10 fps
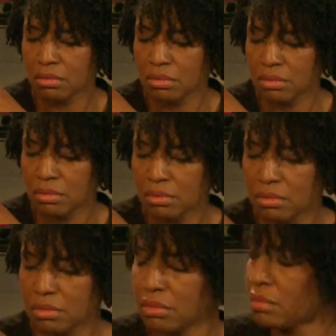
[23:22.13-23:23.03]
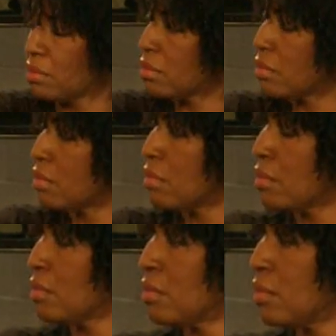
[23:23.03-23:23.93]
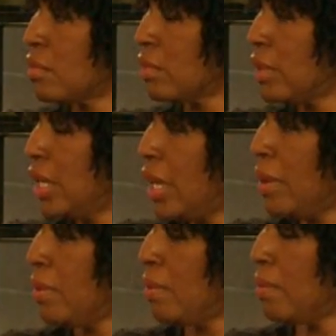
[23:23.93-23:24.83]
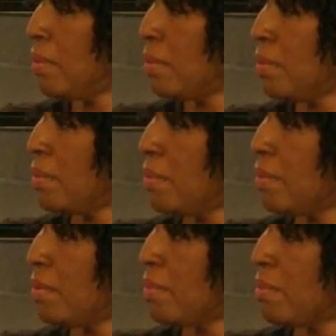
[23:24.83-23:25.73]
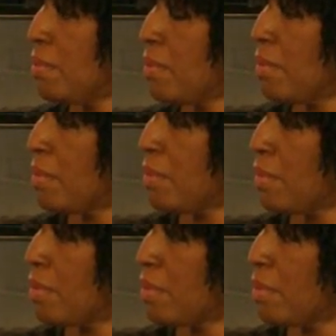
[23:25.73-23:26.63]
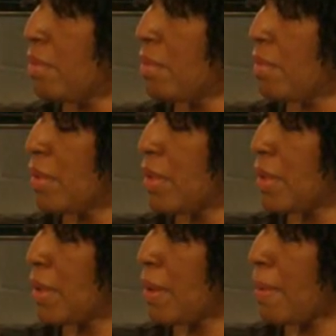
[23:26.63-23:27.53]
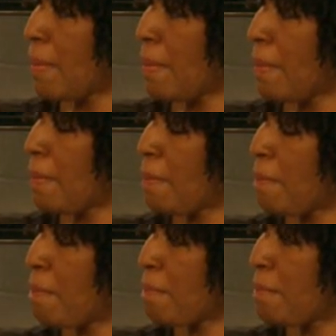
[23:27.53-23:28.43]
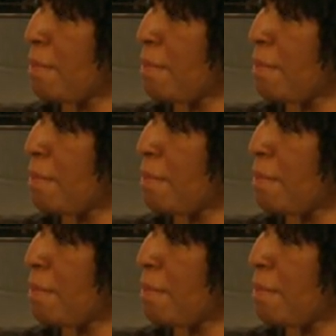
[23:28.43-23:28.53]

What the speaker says: This person isn't speaking.